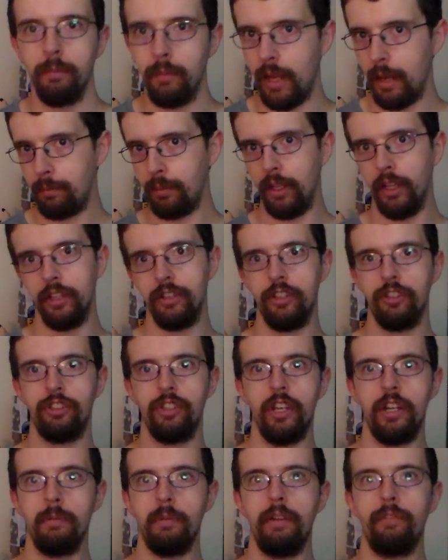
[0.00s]
My
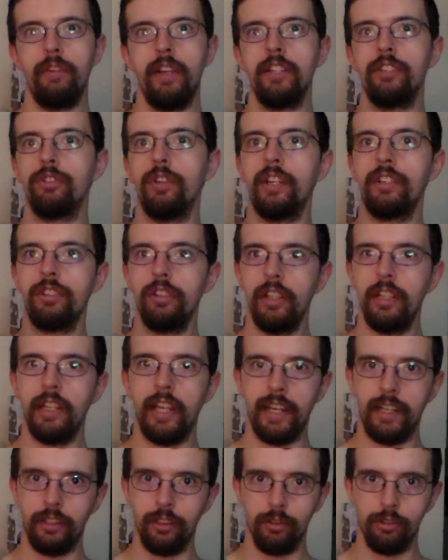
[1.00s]
apologies to any of my fans who actually
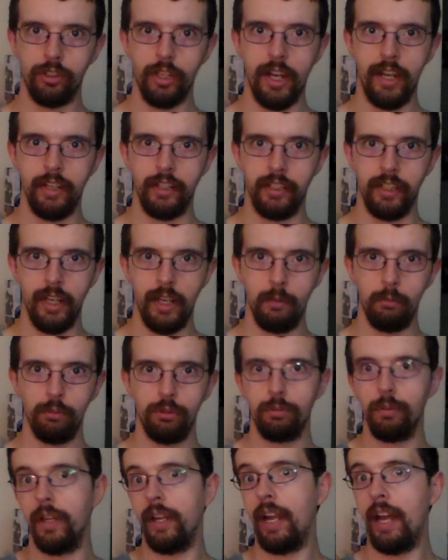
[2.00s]
like those kind of
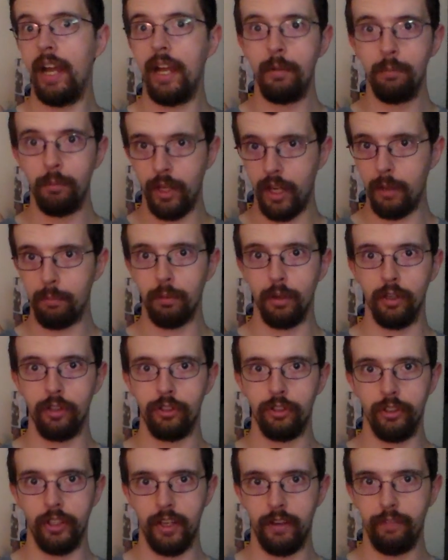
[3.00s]
games, but I'm not
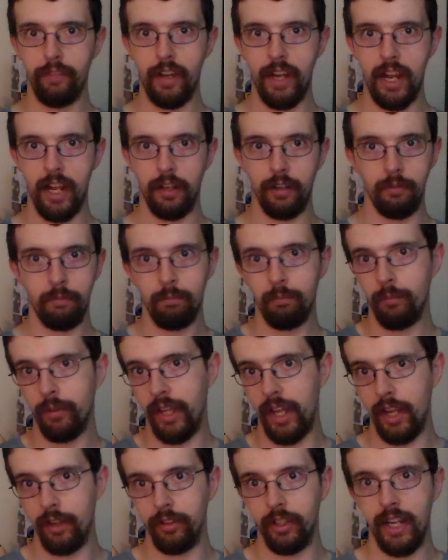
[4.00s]
personally a fan.
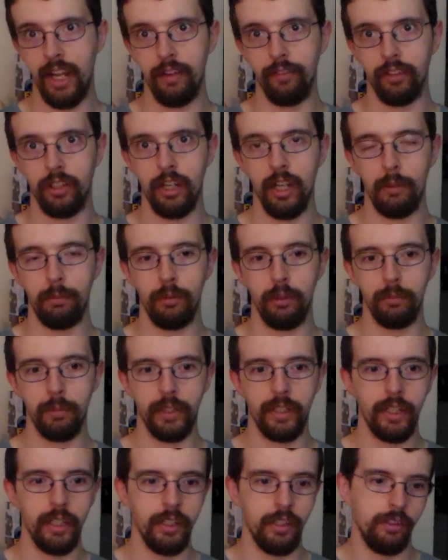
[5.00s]
I only have a couple
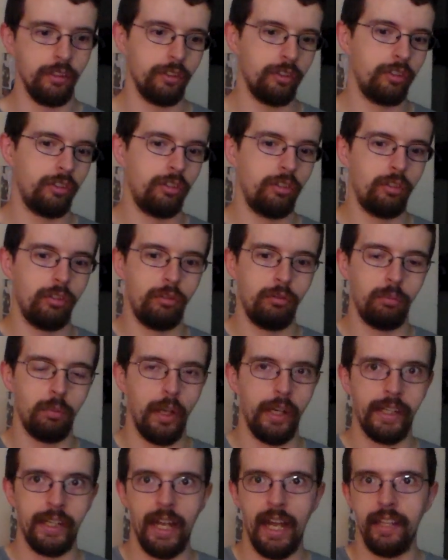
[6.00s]
because
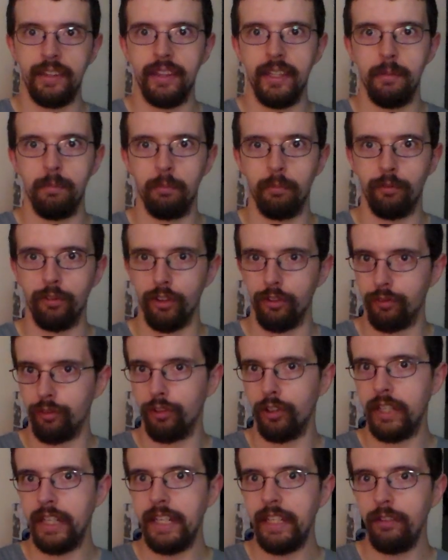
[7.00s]
I got them for
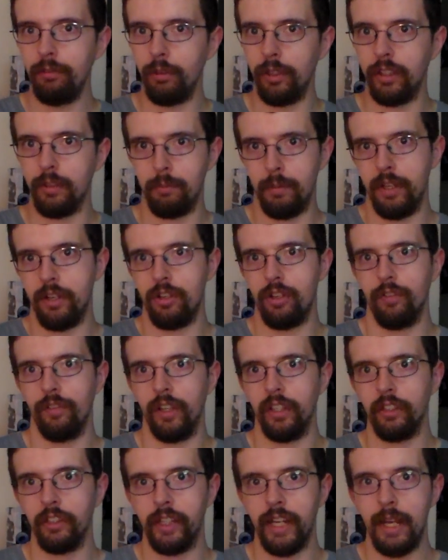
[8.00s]
free with a bunch of
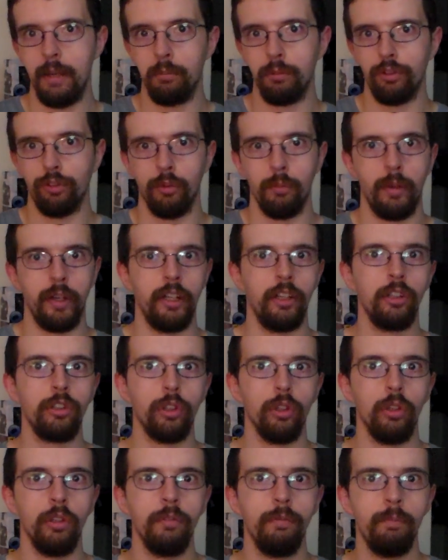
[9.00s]
other games from my
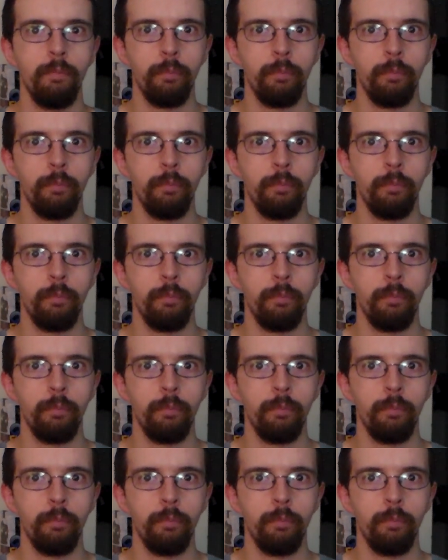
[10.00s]
uncle.